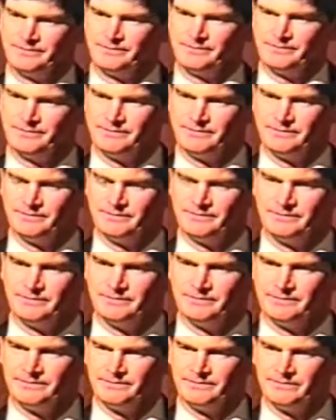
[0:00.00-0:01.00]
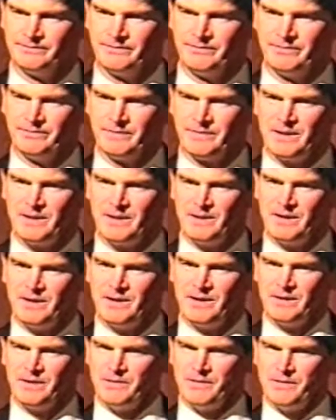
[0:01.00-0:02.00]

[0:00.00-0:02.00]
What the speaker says: (silence)